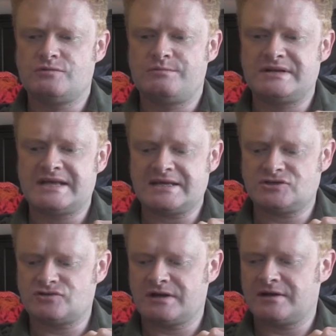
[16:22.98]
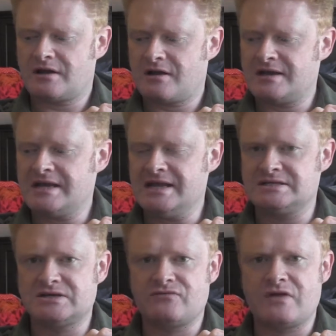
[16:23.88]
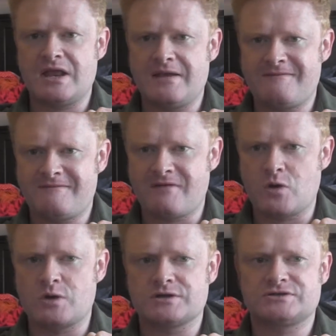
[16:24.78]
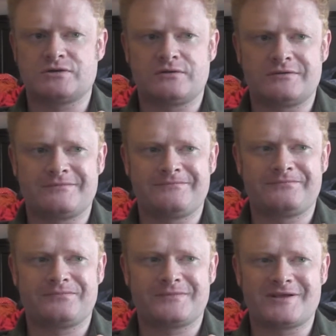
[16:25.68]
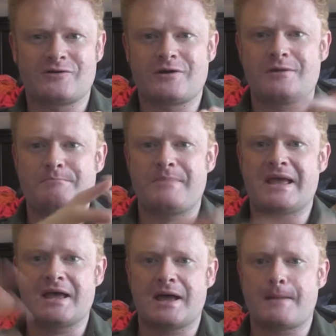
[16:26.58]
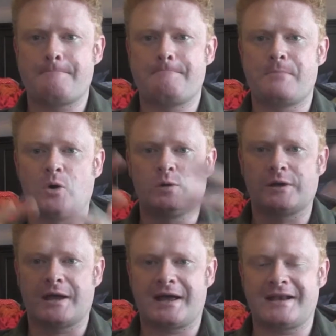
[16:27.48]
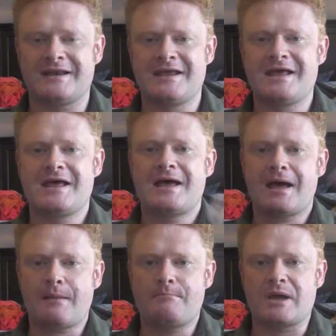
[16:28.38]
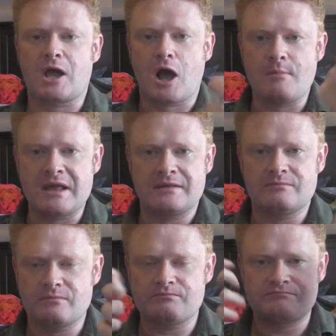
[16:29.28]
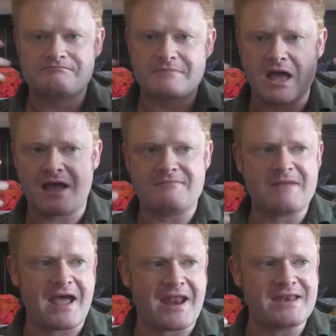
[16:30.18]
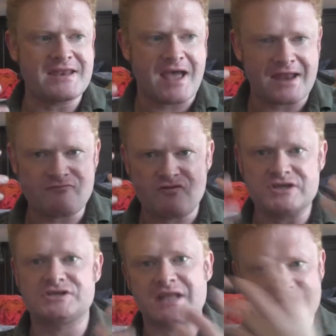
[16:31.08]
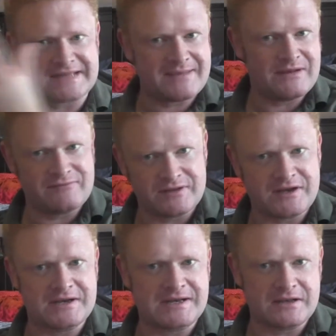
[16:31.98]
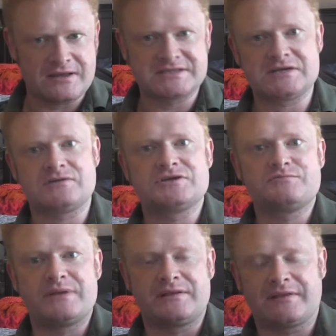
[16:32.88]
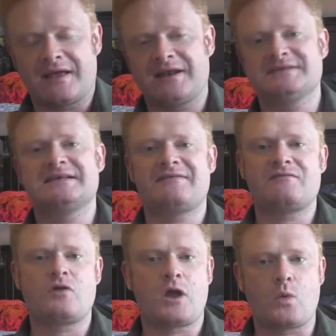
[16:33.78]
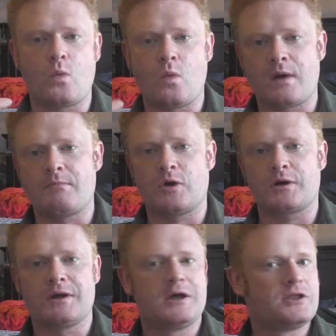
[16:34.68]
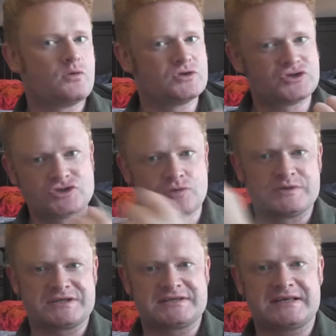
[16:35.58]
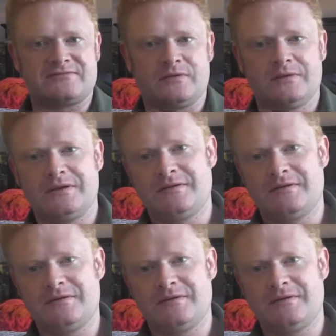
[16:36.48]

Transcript: pedestrian. I need to really focus on going bigger and bolder and becoming and reaching that same level that I did last year, and just building that. Instead of having like one book that was super successful,